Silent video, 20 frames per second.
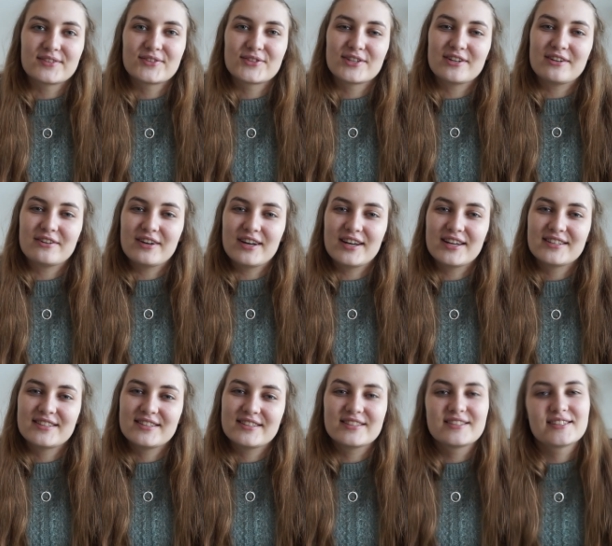So I
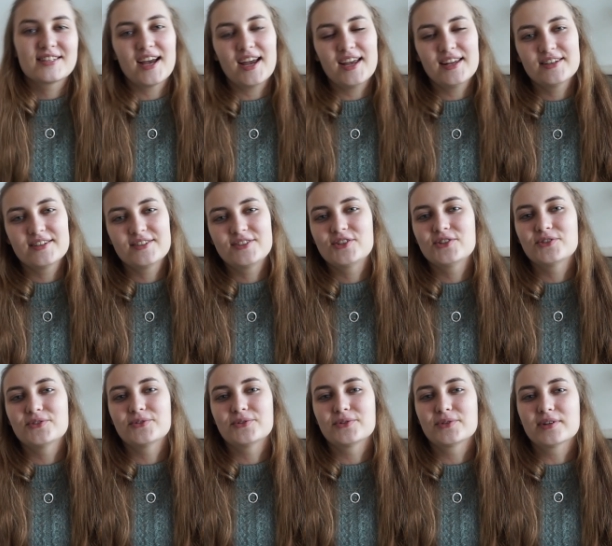decided
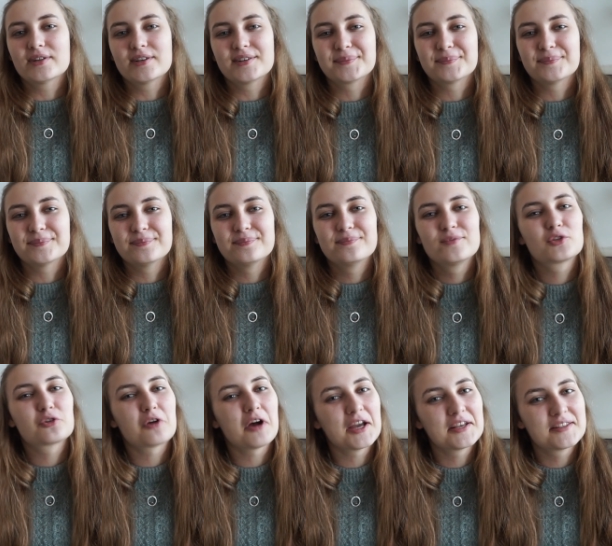to
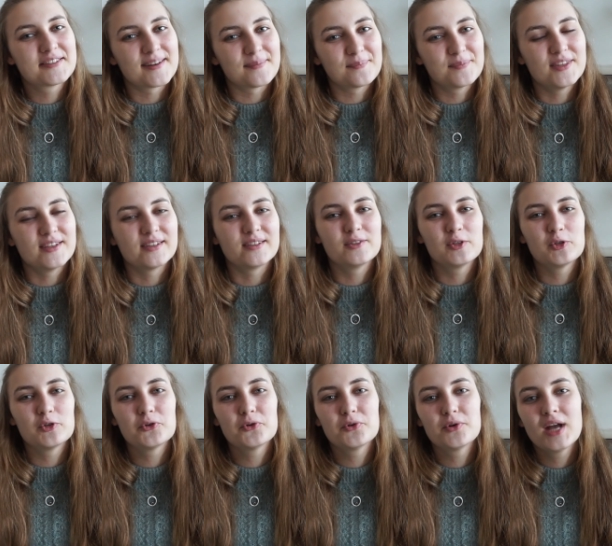try something
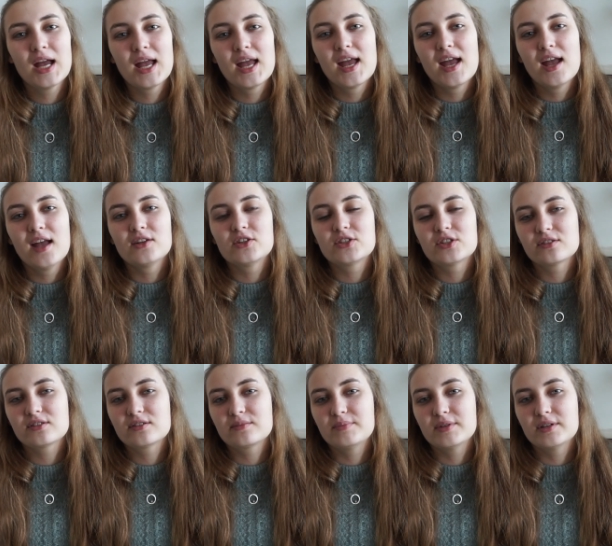new
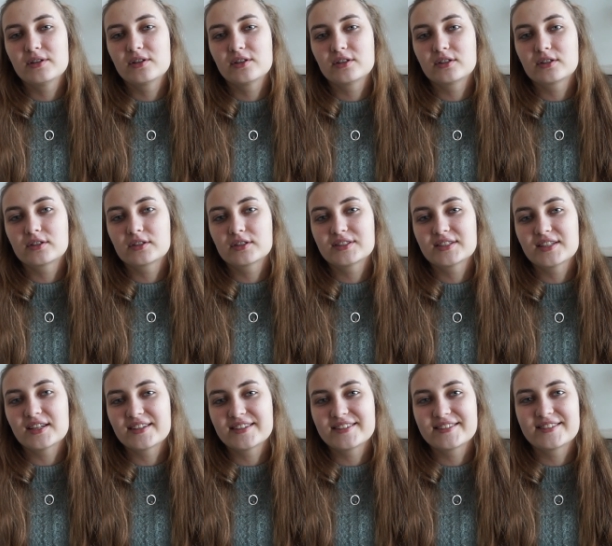just because
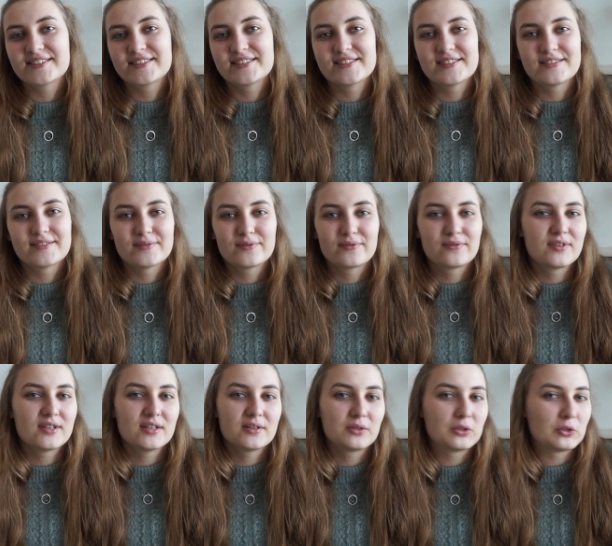I didn't
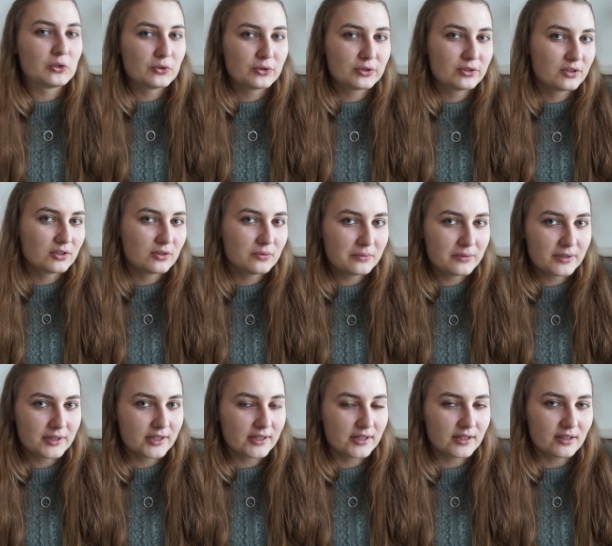feel good
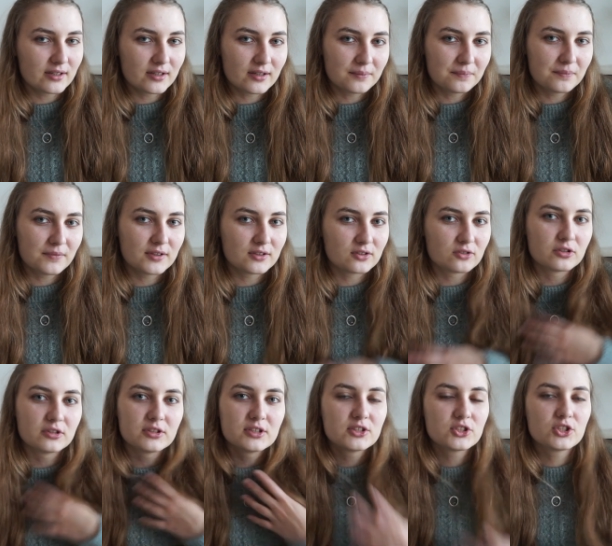doing the
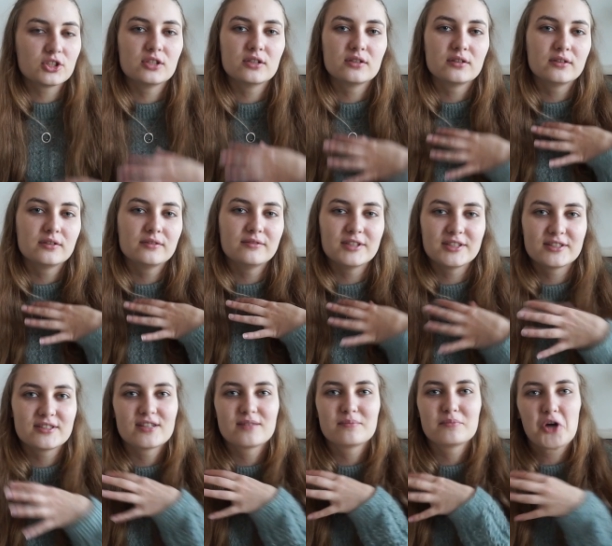traditional
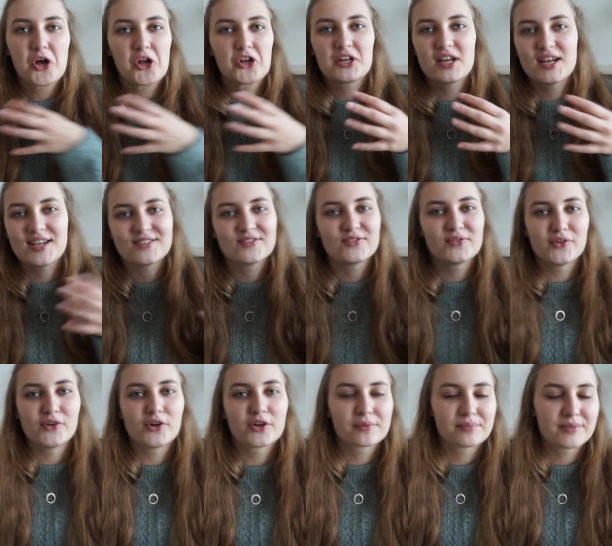knitting podcast
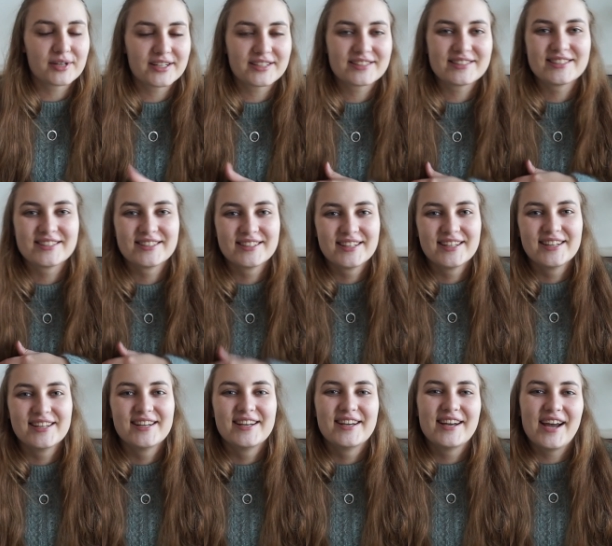format,
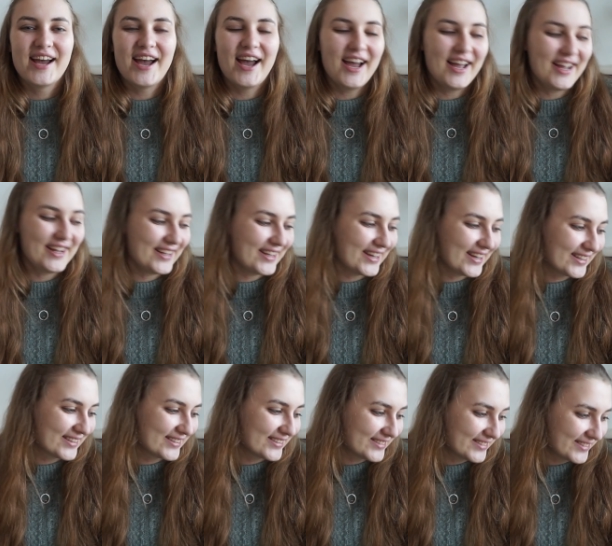I
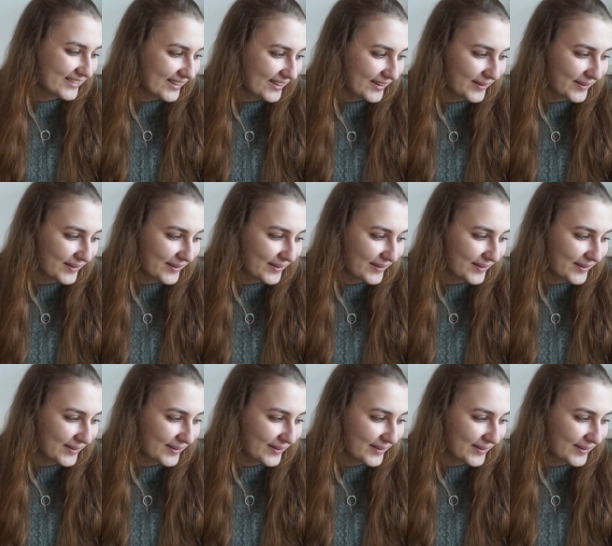guess.